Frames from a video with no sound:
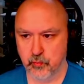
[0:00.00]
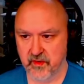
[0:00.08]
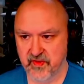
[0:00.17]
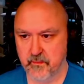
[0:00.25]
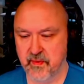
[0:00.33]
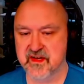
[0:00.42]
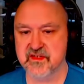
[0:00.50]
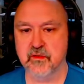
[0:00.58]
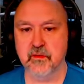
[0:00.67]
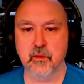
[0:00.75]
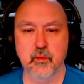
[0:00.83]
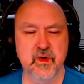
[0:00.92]
with a
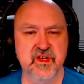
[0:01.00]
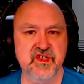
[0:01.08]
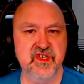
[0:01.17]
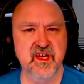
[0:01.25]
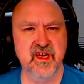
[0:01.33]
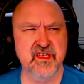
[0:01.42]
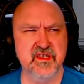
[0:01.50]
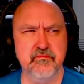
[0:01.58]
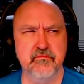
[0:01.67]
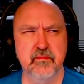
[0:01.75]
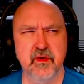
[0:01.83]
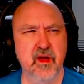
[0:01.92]
puzzle which is
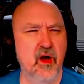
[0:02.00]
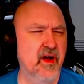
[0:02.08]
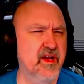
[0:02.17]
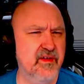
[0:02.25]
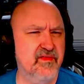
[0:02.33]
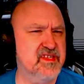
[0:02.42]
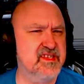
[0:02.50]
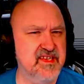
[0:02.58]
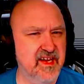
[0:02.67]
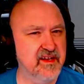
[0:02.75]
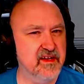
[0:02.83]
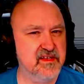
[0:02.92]
kind of a
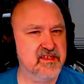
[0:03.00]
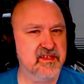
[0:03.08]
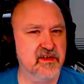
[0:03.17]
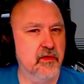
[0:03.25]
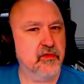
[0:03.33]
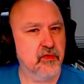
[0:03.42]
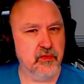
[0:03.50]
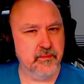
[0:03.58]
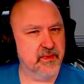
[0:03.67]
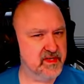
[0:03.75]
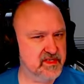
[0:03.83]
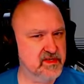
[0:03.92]
Cygnet Sudoku,
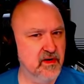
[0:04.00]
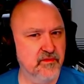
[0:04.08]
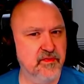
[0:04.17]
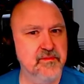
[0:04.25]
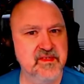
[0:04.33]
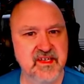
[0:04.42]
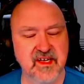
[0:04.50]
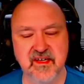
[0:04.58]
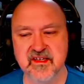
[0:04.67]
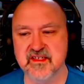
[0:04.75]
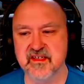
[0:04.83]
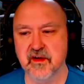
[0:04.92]
but it's not from
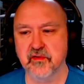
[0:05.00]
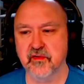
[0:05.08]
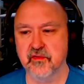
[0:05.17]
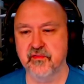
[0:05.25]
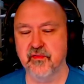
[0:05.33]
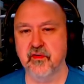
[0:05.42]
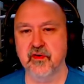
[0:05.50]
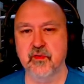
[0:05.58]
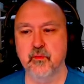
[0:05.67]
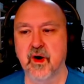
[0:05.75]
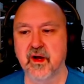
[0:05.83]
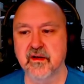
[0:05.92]
Cygnet Sudoku
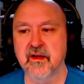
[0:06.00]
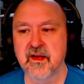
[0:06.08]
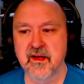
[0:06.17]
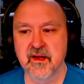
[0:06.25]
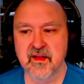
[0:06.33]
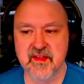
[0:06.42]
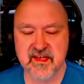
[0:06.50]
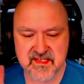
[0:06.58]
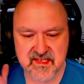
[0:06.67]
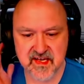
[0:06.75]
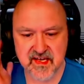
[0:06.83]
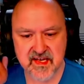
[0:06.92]
Volume 1.
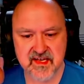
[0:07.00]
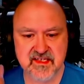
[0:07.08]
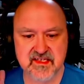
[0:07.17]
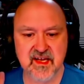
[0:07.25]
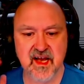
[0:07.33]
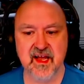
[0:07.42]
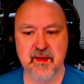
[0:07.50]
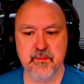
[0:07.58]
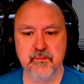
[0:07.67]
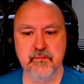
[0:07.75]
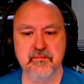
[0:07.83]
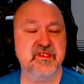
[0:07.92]
This is a
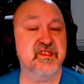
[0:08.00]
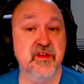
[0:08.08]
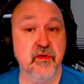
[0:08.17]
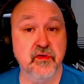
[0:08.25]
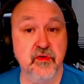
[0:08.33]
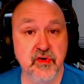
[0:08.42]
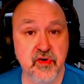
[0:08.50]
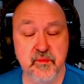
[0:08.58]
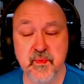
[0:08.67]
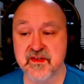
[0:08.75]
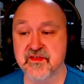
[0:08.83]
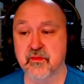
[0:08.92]
Sudoku U
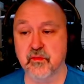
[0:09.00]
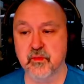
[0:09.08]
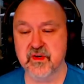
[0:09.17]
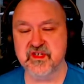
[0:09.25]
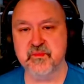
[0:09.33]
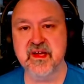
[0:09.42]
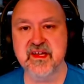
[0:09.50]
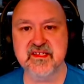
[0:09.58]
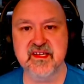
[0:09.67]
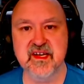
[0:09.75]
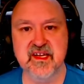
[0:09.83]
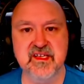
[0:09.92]
puzzle, which means
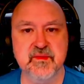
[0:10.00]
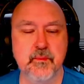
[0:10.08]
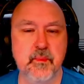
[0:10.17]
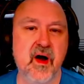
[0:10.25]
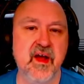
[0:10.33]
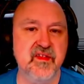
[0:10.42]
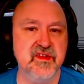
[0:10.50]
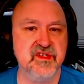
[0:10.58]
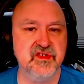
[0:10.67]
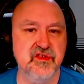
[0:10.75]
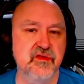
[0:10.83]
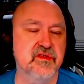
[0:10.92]
it is by the
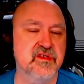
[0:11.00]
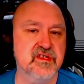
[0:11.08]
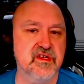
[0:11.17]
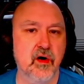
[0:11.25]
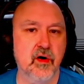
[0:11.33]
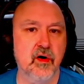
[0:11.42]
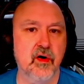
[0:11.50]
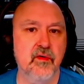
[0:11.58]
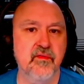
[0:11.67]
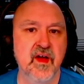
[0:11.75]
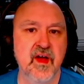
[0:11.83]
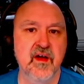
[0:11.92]
students
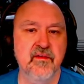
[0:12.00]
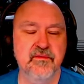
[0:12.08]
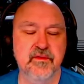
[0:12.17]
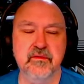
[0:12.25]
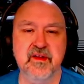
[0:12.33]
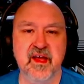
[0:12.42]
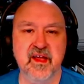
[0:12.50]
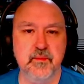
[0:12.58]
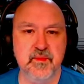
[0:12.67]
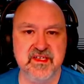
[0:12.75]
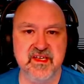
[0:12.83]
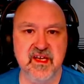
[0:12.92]
of Full Deck and
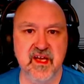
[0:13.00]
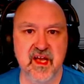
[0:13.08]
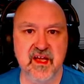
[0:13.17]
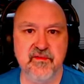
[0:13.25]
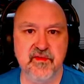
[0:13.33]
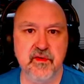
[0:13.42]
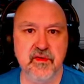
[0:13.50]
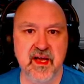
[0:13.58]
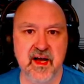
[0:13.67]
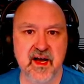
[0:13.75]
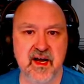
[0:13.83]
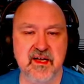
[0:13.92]
Missing a Few
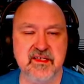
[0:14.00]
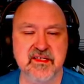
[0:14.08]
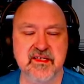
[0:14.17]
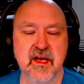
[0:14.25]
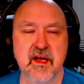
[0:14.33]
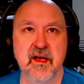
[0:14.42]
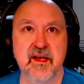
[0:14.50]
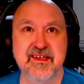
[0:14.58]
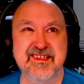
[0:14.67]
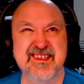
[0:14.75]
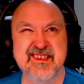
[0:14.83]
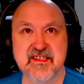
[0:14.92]
Cards.
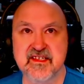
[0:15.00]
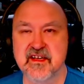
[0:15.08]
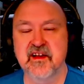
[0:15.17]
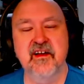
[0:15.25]
Zzz,